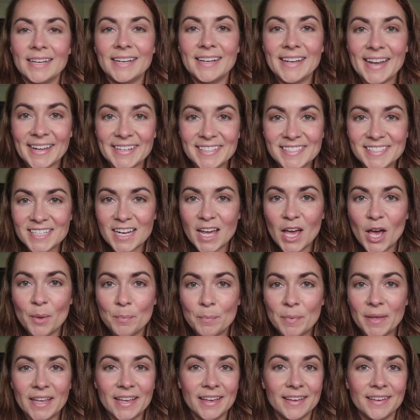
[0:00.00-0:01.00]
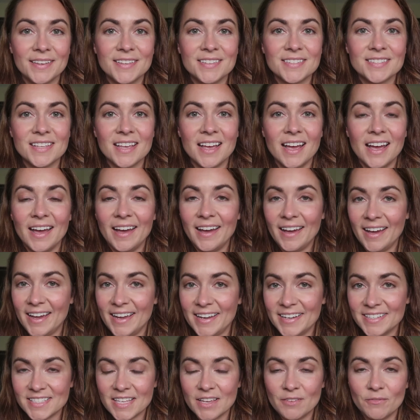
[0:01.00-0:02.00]
Next up is
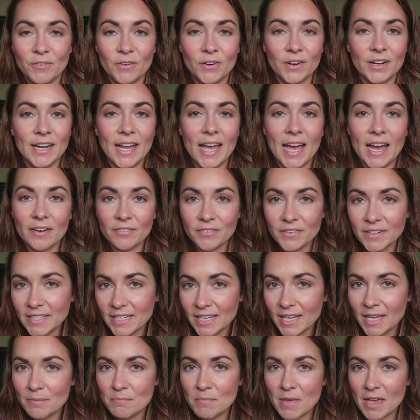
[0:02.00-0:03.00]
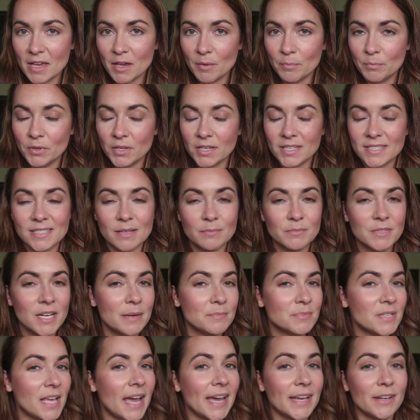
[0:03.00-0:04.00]
eyes. And for an everyday makeup look,
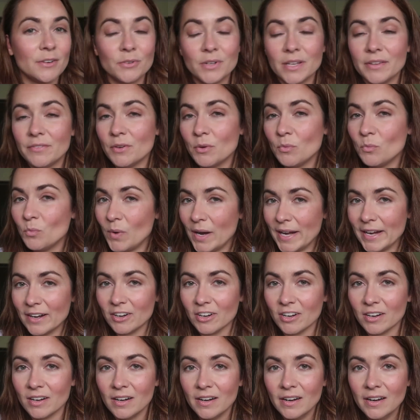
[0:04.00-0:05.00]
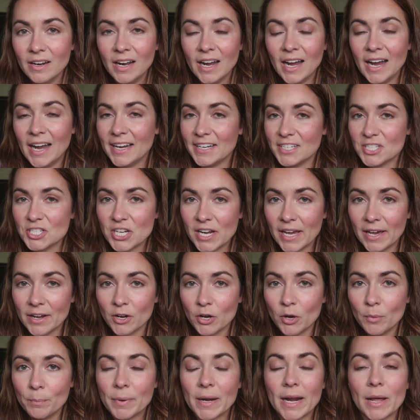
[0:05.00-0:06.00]
sometimes I don't even wear
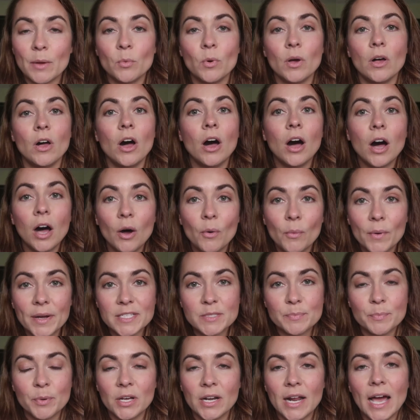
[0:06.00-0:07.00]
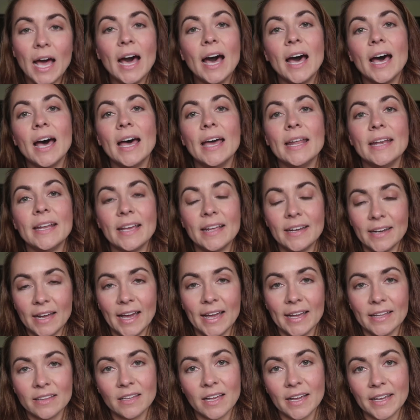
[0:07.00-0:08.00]
eyeshadow, but I will always put on an
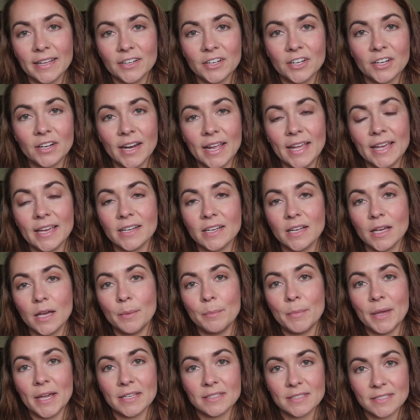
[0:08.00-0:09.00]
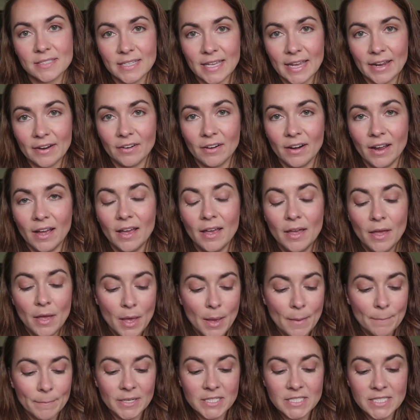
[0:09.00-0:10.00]
eyeliner and a mascara.
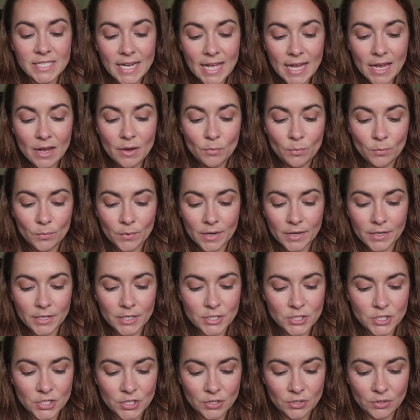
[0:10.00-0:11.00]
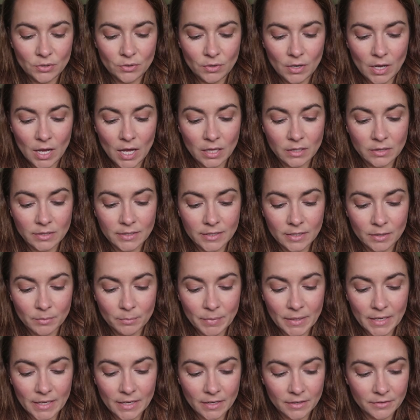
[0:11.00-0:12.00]
But today we're gonna do a little
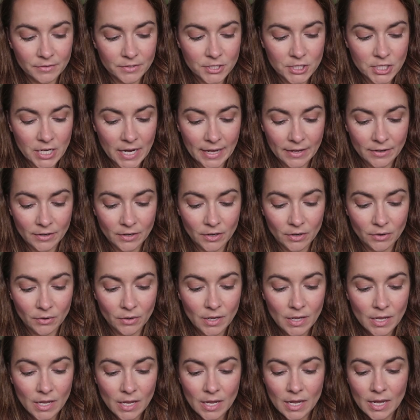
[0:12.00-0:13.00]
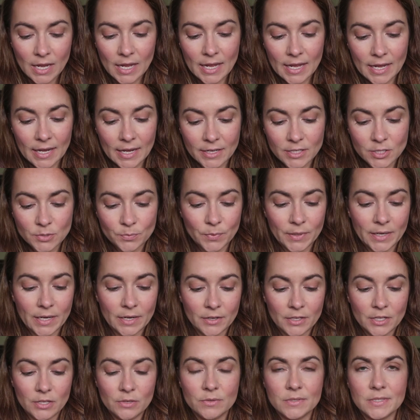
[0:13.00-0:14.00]
bit of shadow, and we
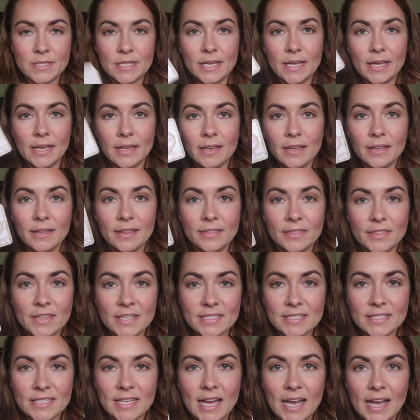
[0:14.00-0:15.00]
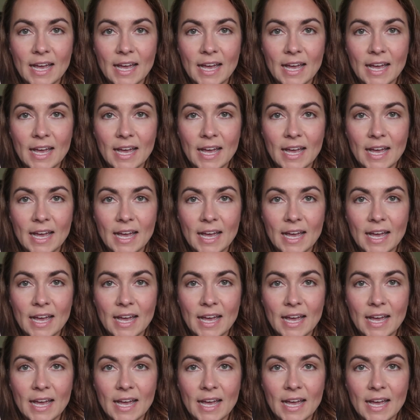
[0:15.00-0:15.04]
are using this